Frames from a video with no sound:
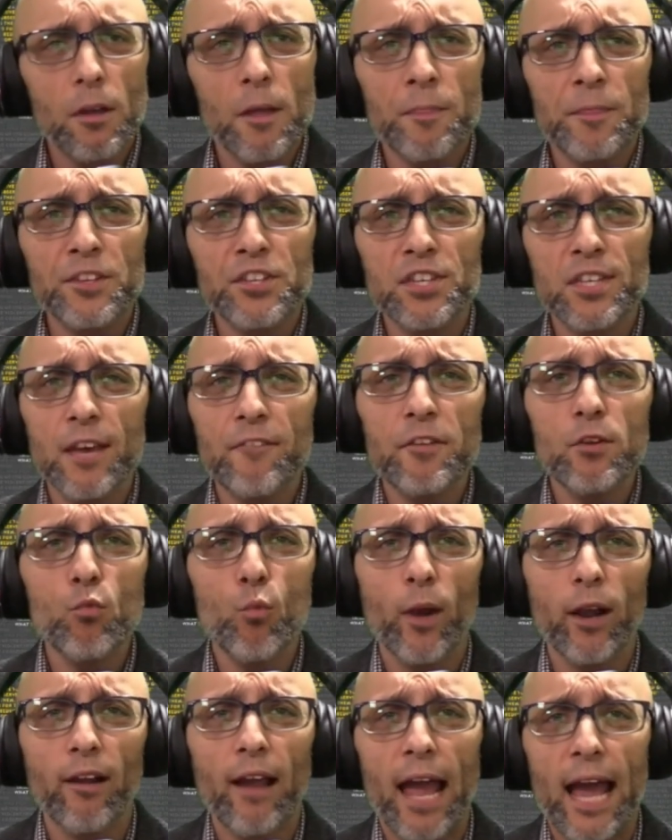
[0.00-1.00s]
The seven
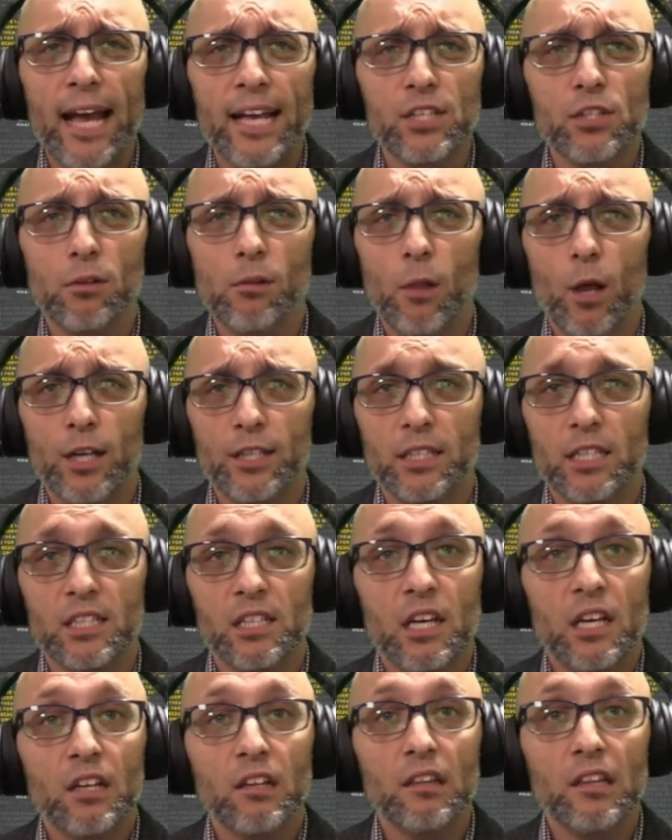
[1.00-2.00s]
whereas clauses
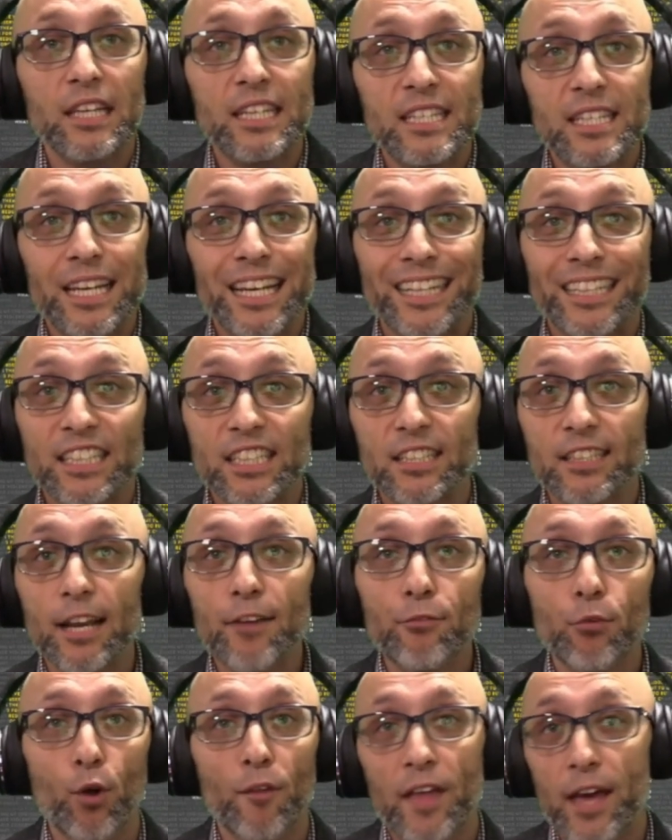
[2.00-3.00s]
list
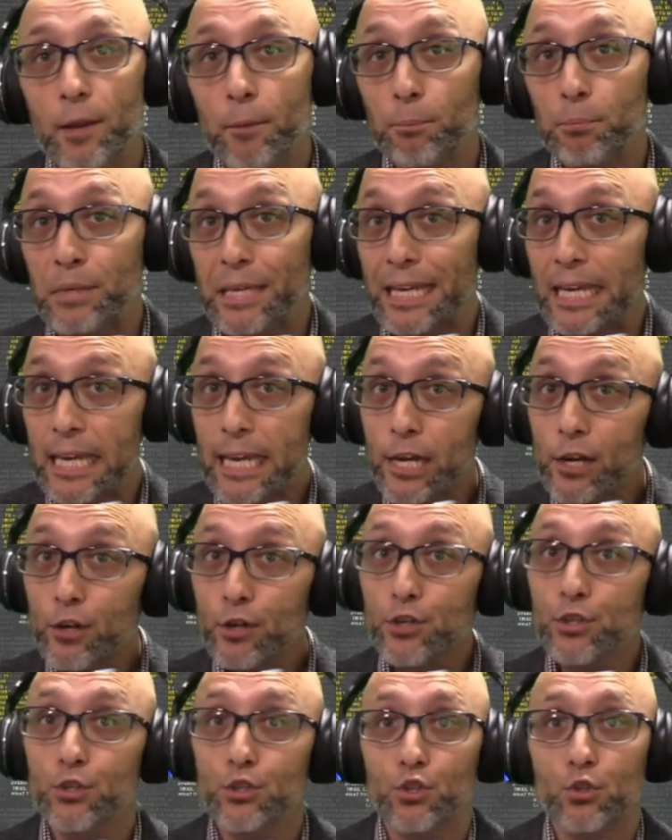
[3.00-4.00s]
several that
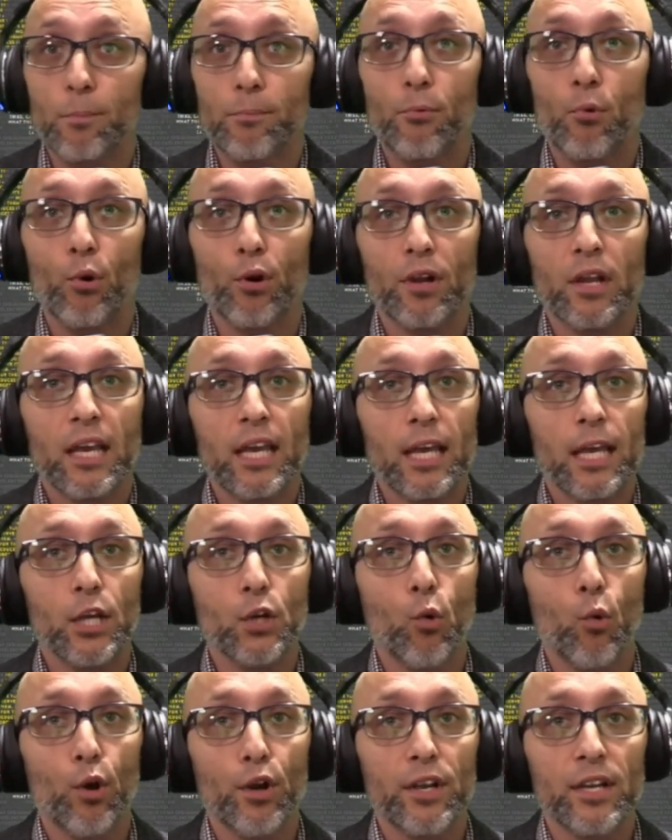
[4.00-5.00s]
appear to support an
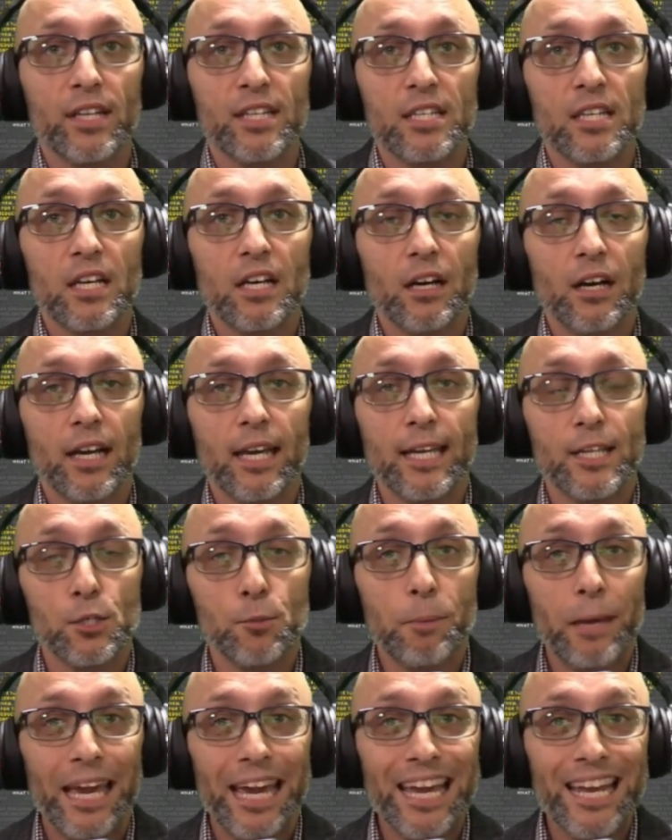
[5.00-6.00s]
ordinance
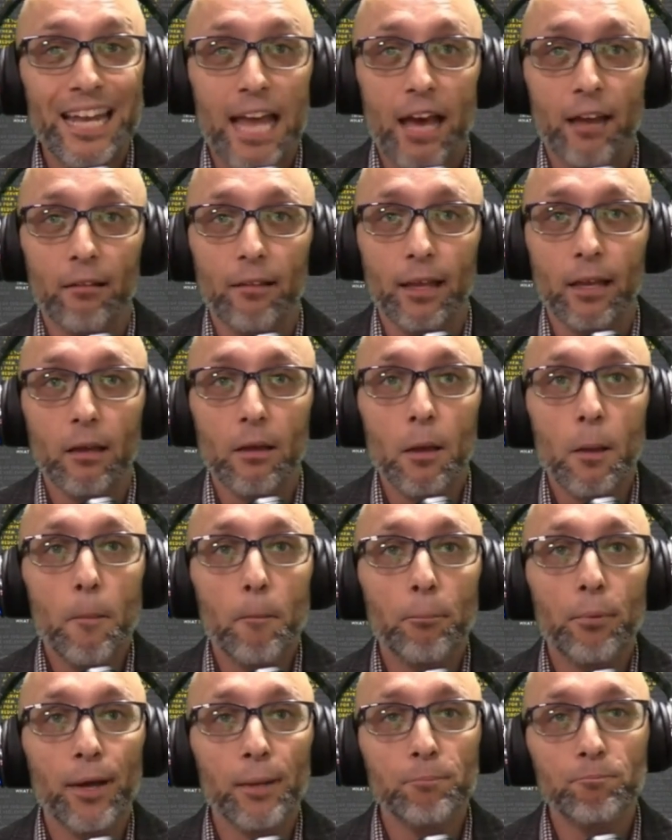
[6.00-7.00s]
against panhandling,
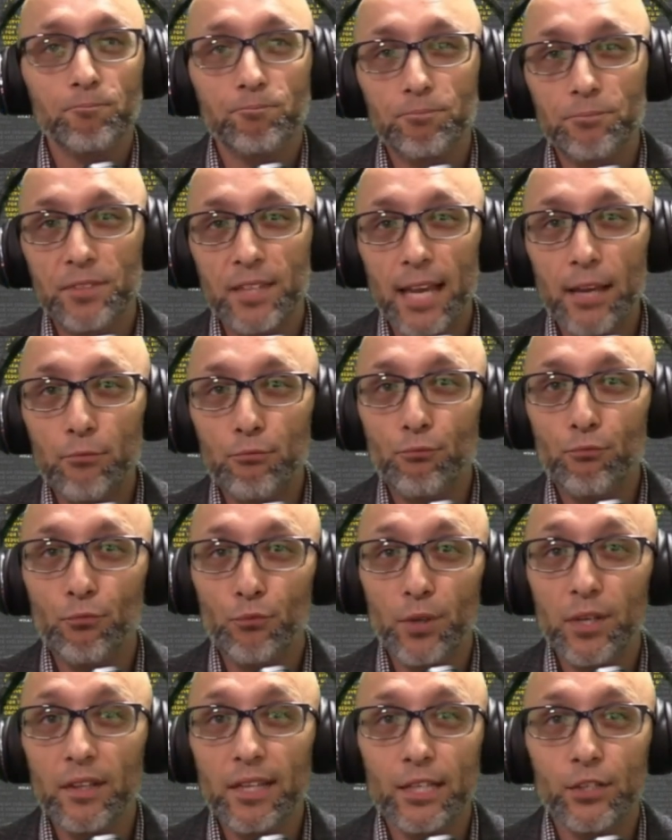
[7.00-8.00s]
but they
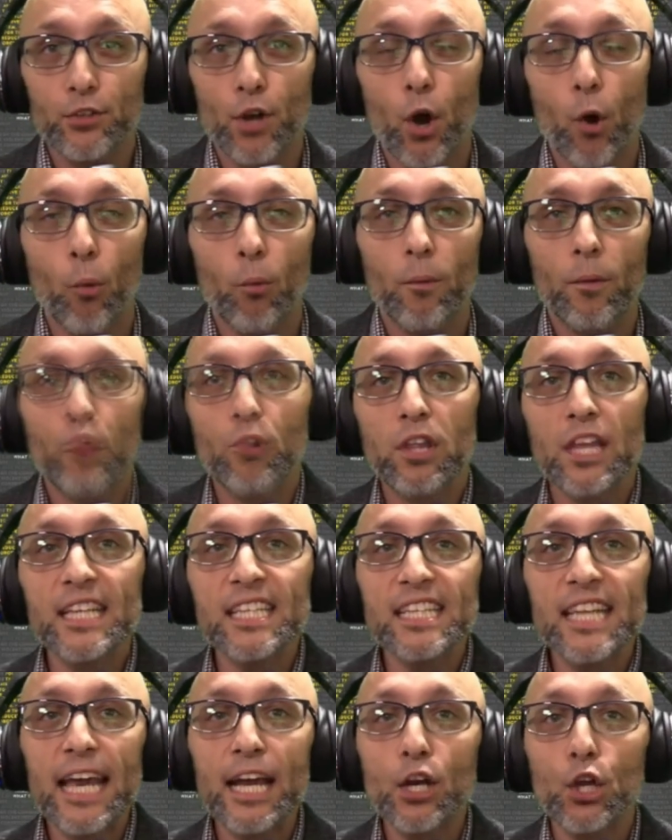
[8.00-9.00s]
really don't.
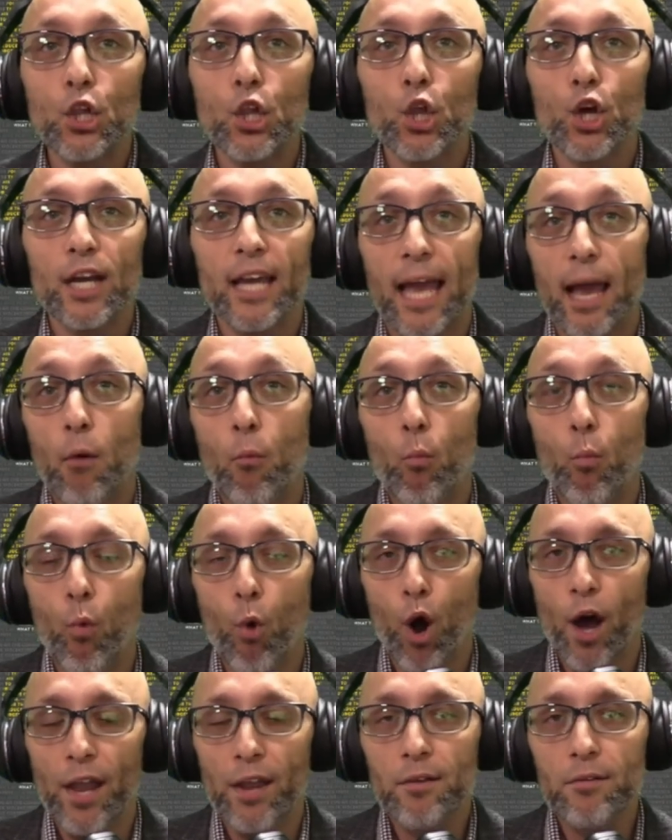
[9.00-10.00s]
Let's take a look at
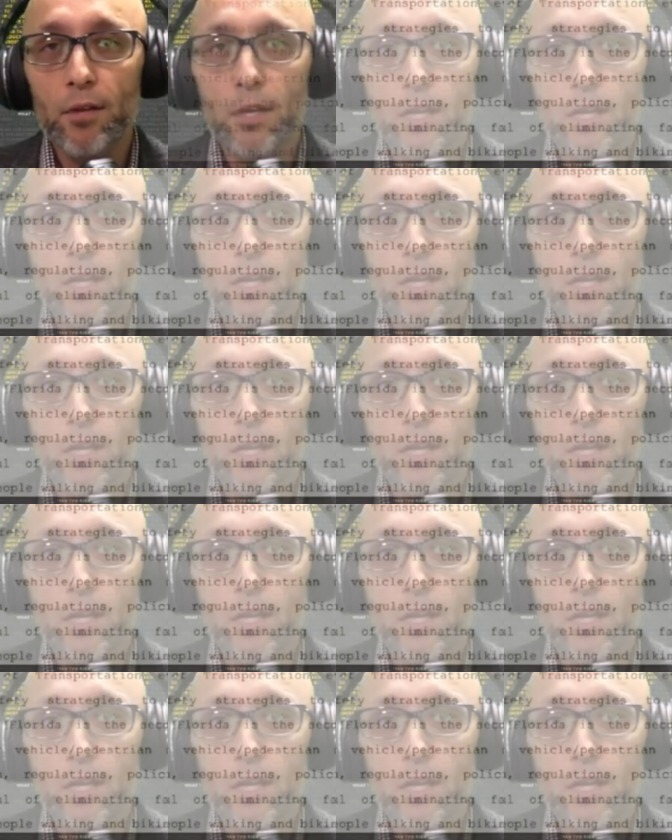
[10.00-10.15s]
one.